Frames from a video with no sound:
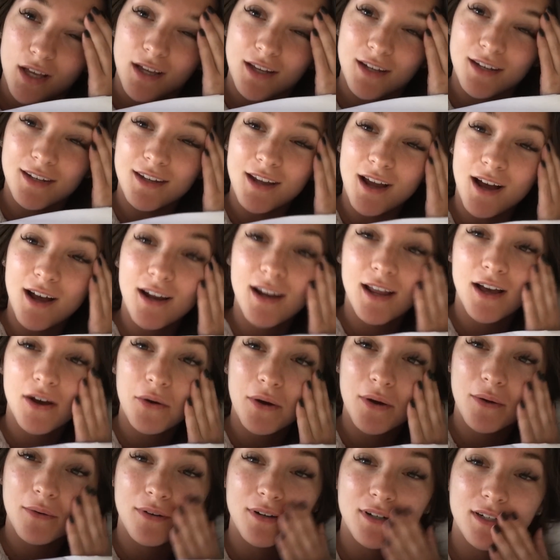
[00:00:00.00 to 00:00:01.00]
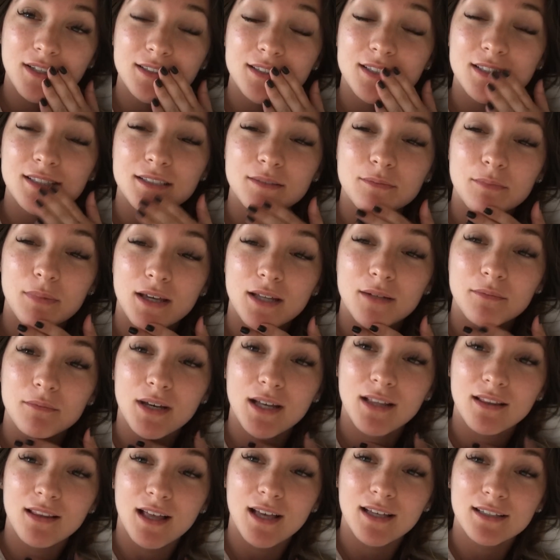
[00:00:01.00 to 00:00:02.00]
Not how I wanted to spend
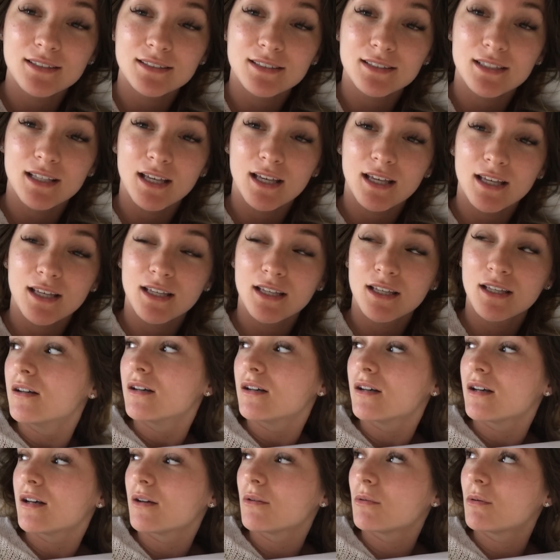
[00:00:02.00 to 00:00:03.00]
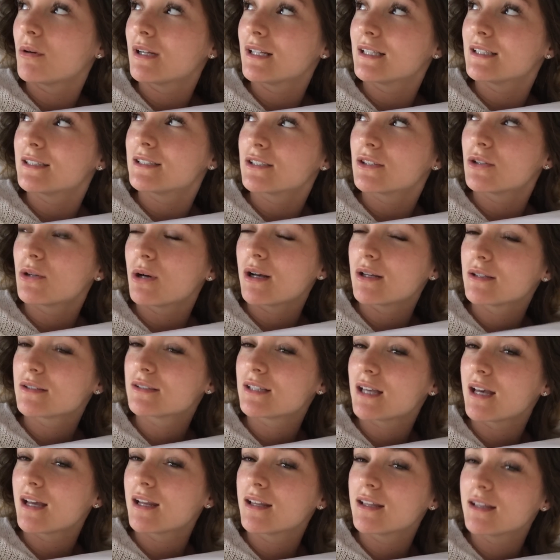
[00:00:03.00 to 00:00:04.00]
my last day. I wanted to go
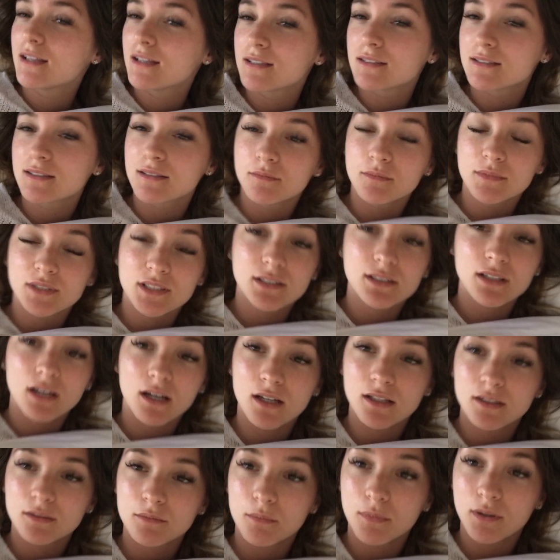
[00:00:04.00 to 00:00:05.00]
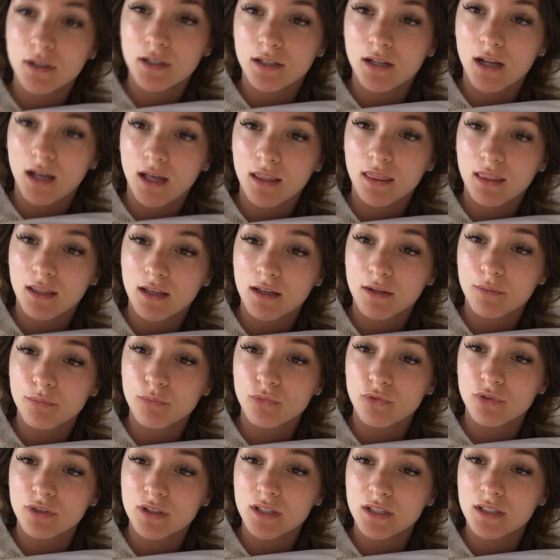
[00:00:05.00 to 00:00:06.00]
outside and get some sun, but I think
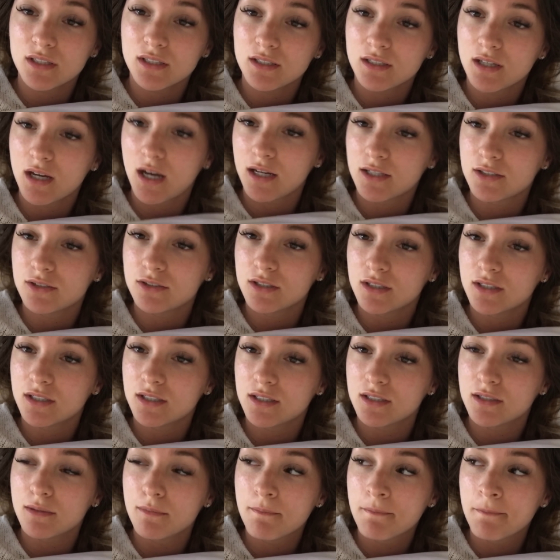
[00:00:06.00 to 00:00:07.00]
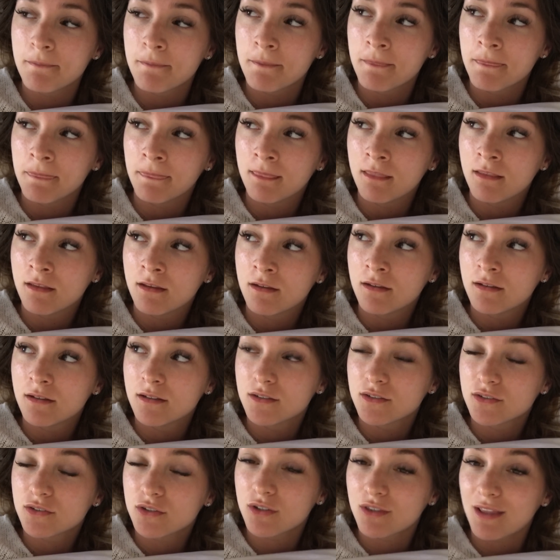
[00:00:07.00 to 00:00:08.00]
I'm really dehydrated.
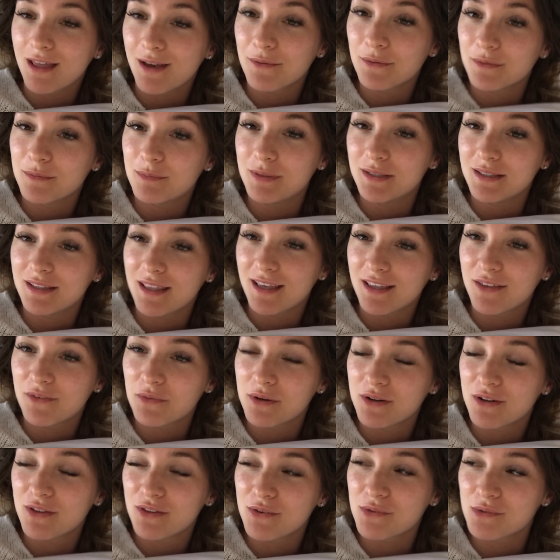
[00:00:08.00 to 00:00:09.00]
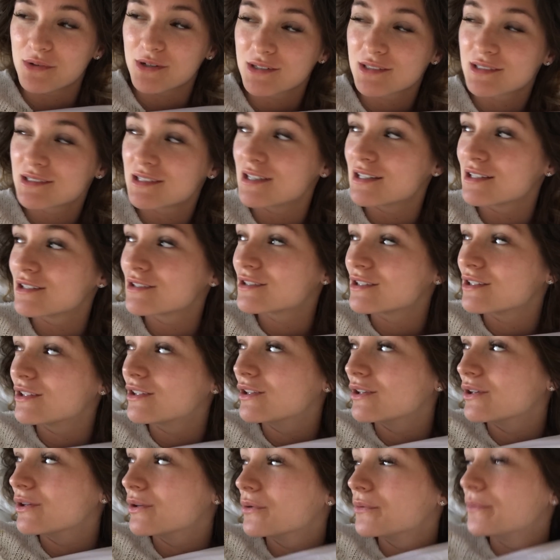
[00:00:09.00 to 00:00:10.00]
So that would be like one of the worst things to
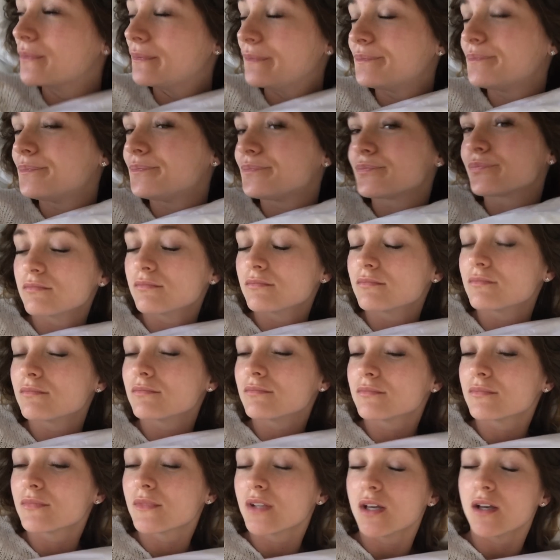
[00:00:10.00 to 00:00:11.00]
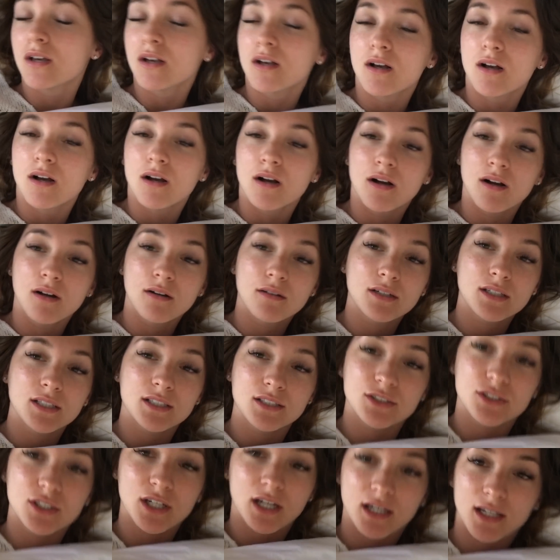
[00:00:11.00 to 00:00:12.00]
do. I'm
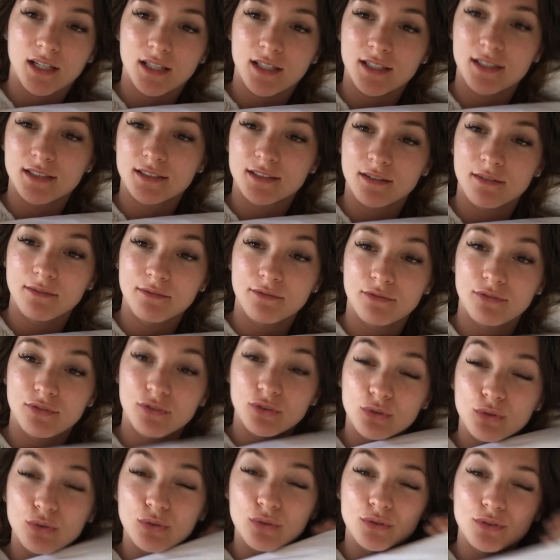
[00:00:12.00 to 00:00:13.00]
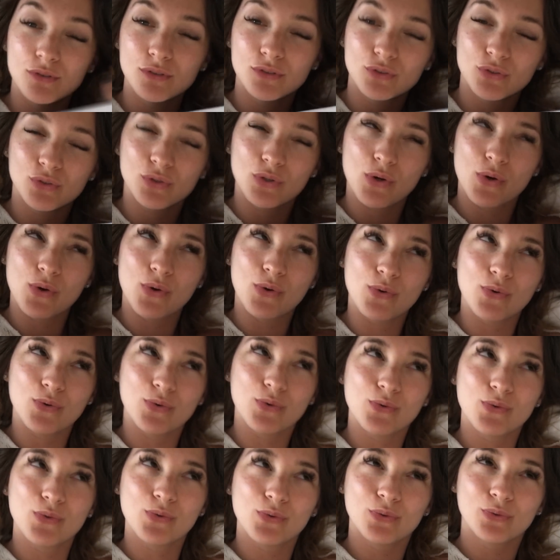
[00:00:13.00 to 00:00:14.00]
gonna try to eat some food,
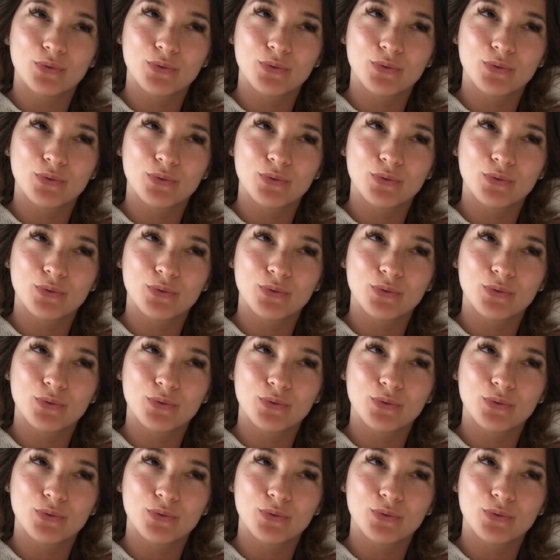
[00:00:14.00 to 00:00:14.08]
so